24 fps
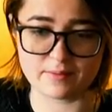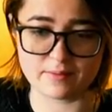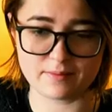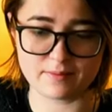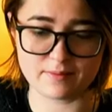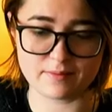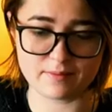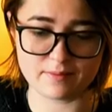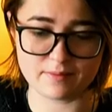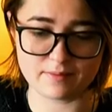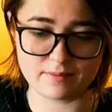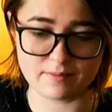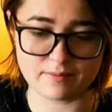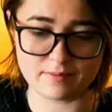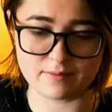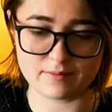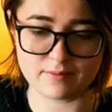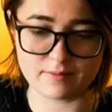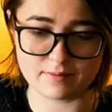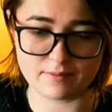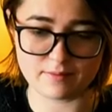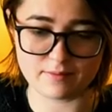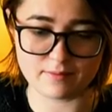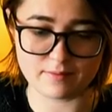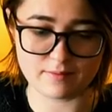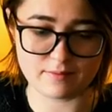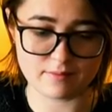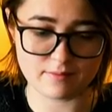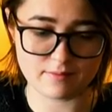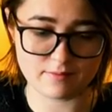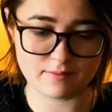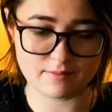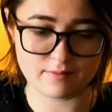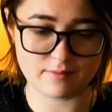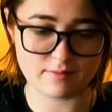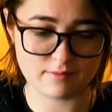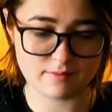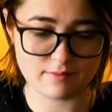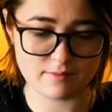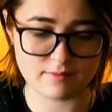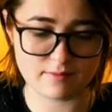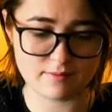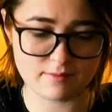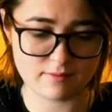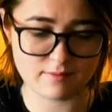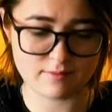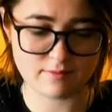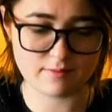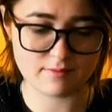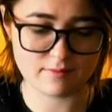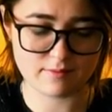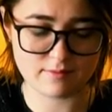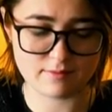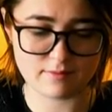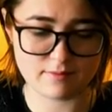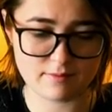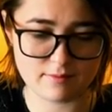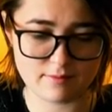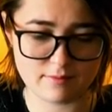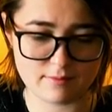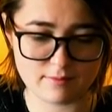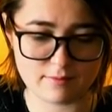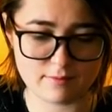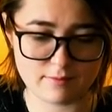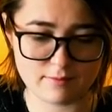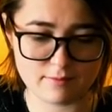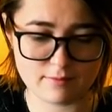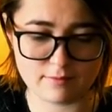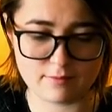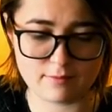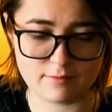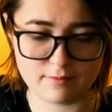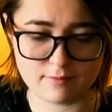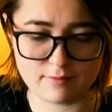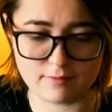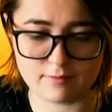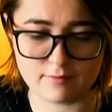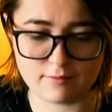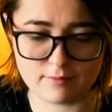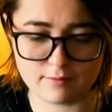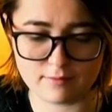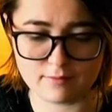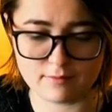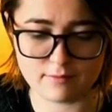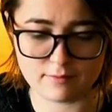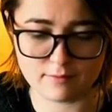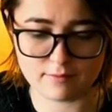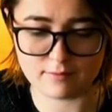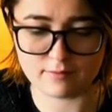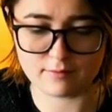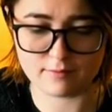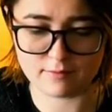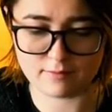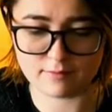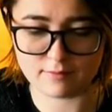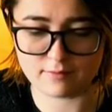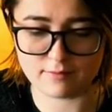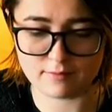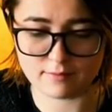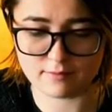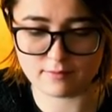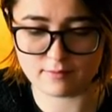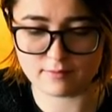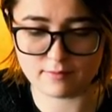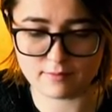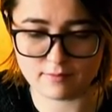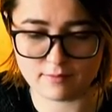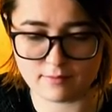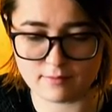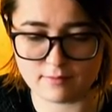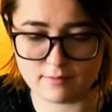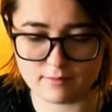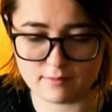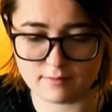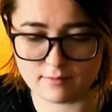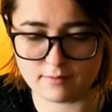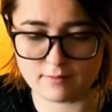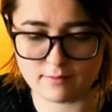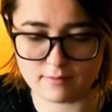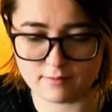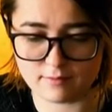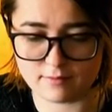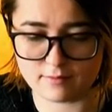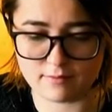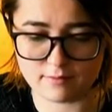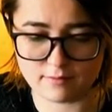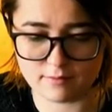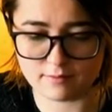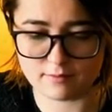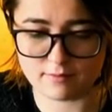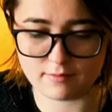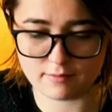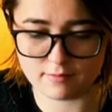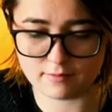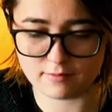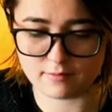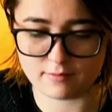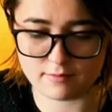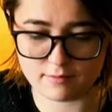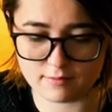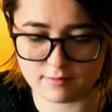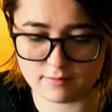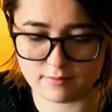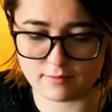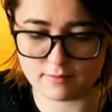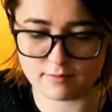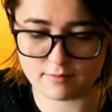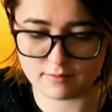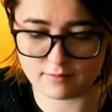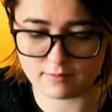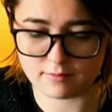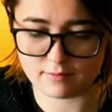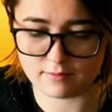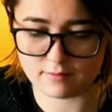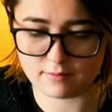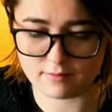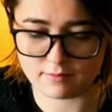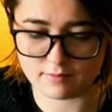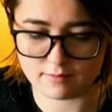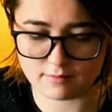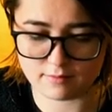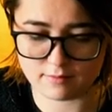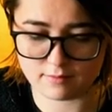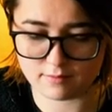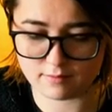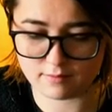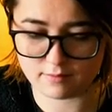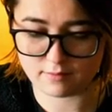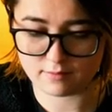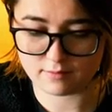Nothing is said.